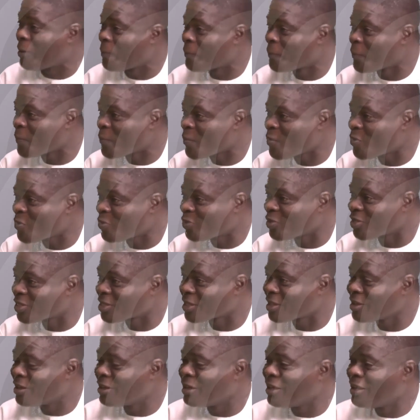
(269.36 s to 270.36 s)

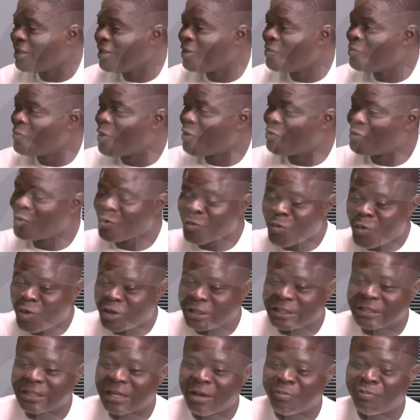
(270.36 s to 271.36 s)
But if you watch now,
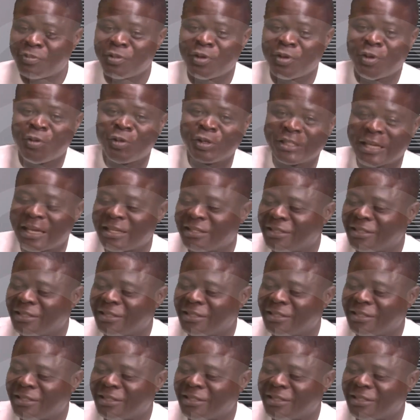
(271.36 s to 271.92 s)
pure water is about